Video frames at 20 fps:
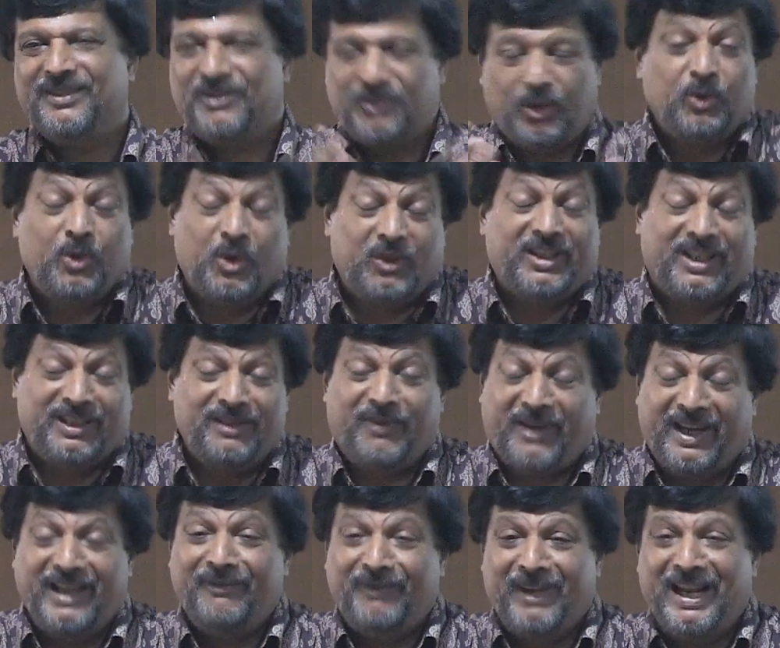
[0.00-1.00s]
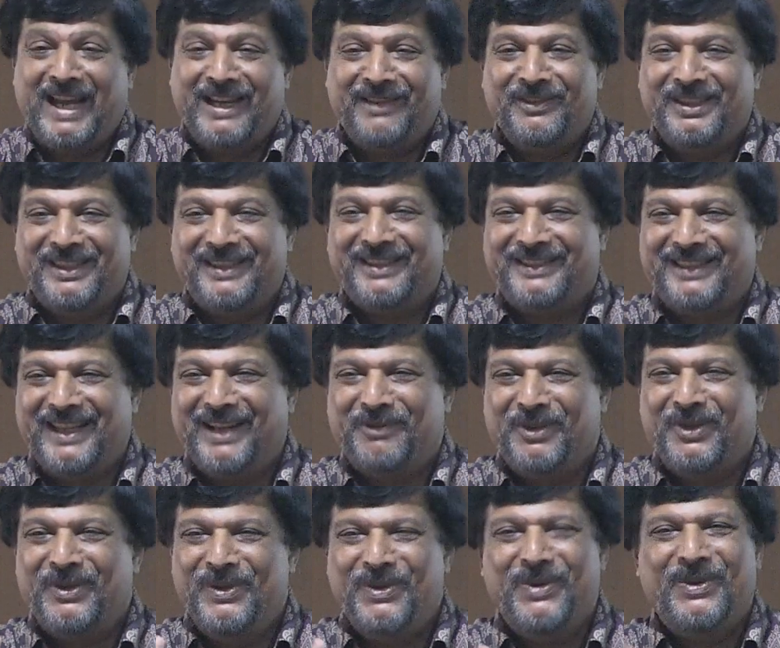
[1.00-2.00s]
So those are the 5 languages that
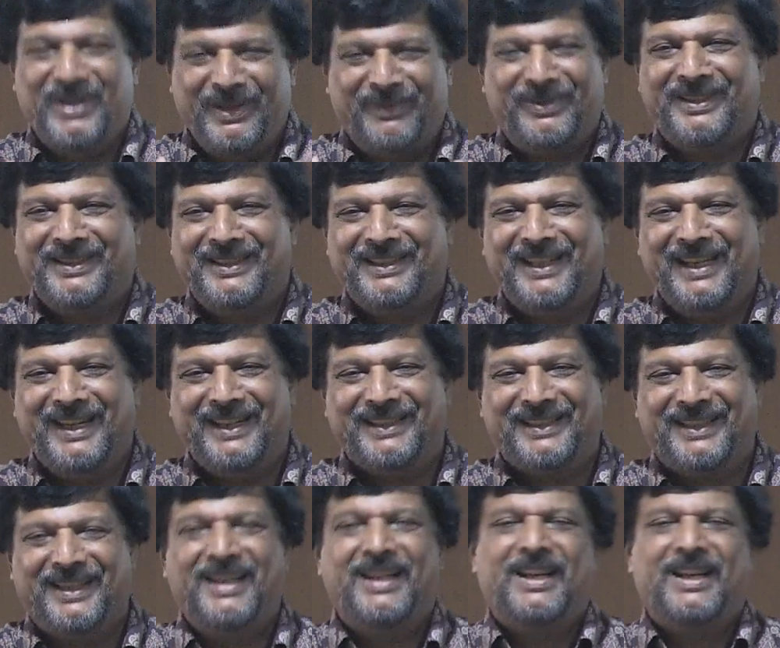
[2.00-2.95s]
will do different things.